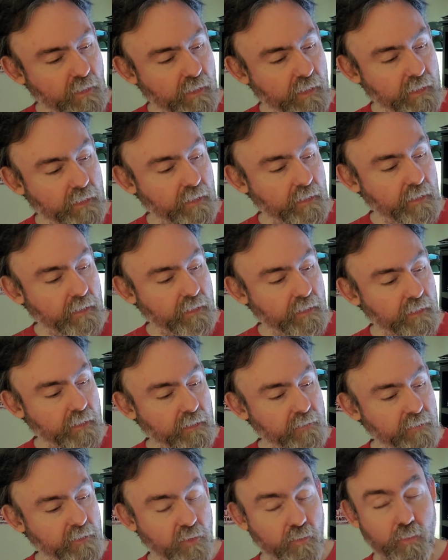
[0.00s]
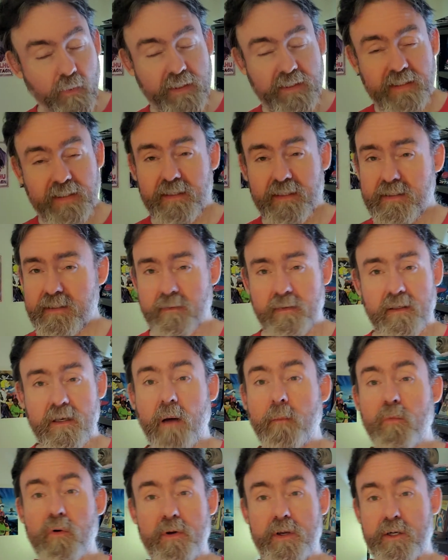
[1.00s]
know, we did this a
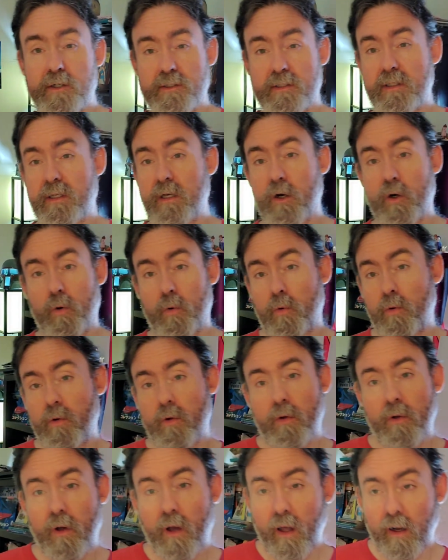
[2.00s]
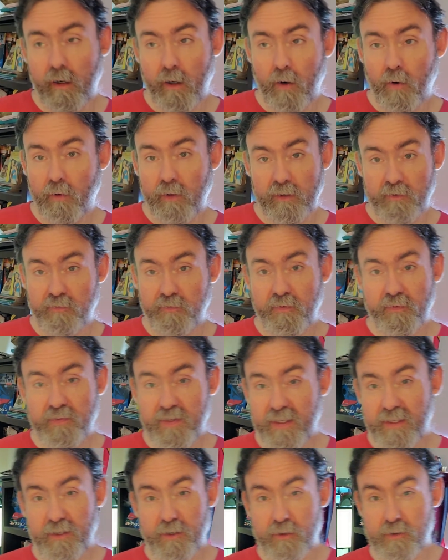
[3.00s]
number of years ago. I don't know, like
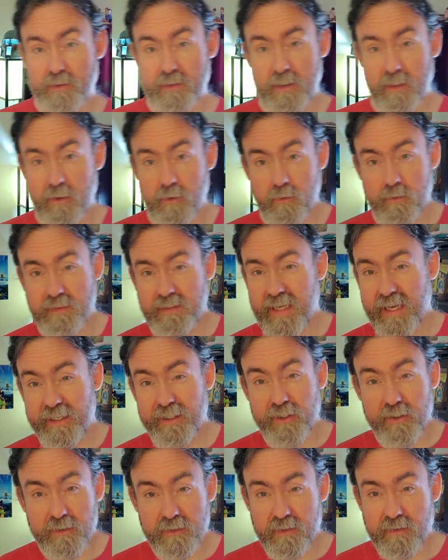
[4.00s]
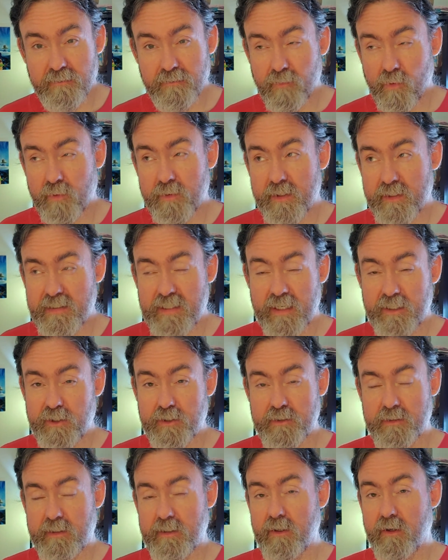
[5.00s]
15 years ago, 10 year, more than 10
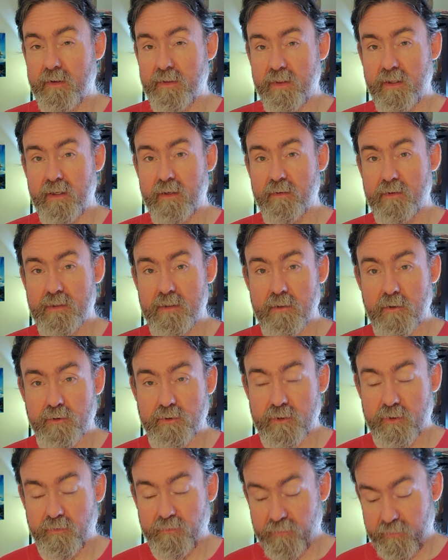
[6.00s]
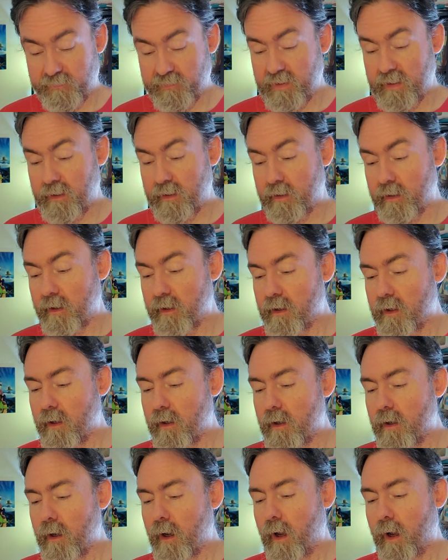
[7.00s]
years ago. I think it was closer to 15.
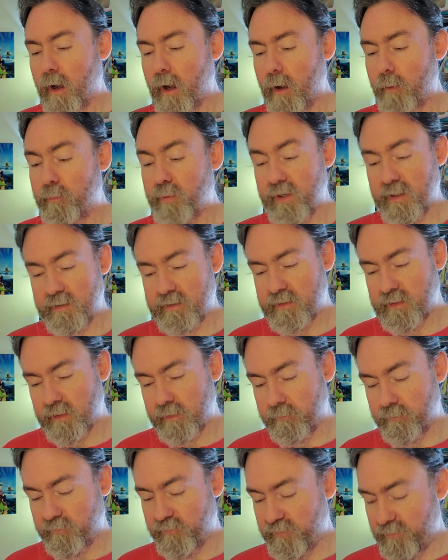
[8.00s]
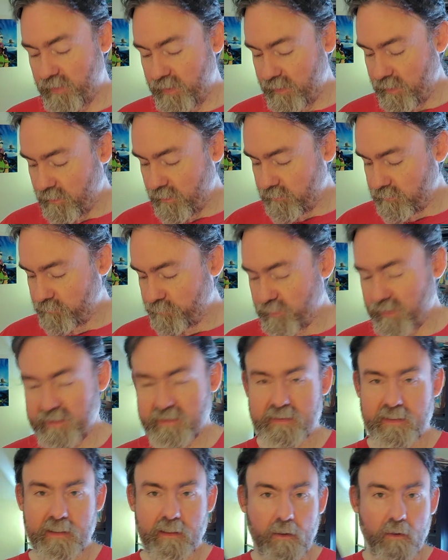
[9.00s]
Van Allen
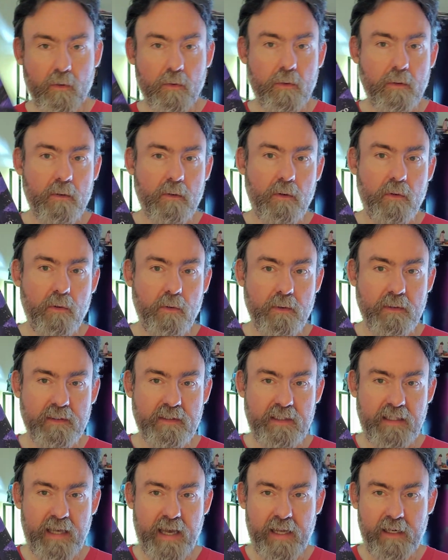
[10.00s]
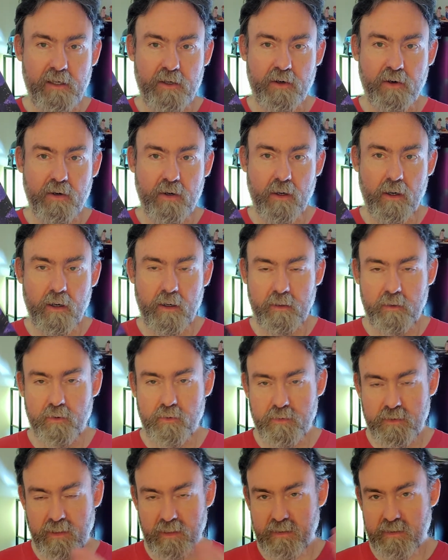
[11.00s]
Plexico, who is the editor and
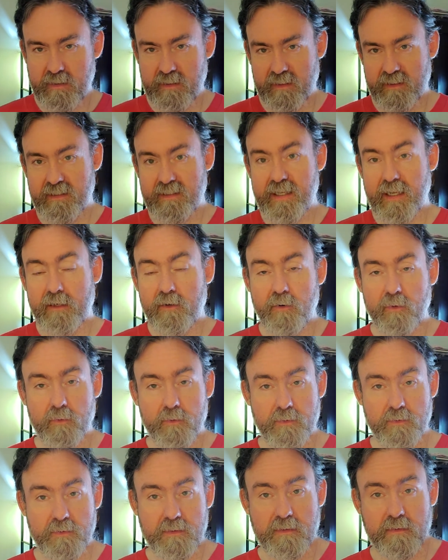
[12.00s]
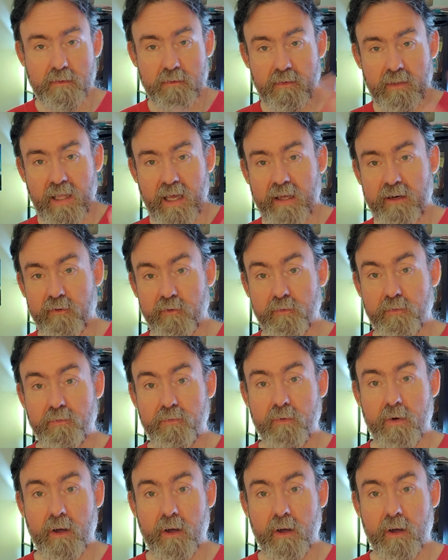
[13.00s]
who does the Sentinels line of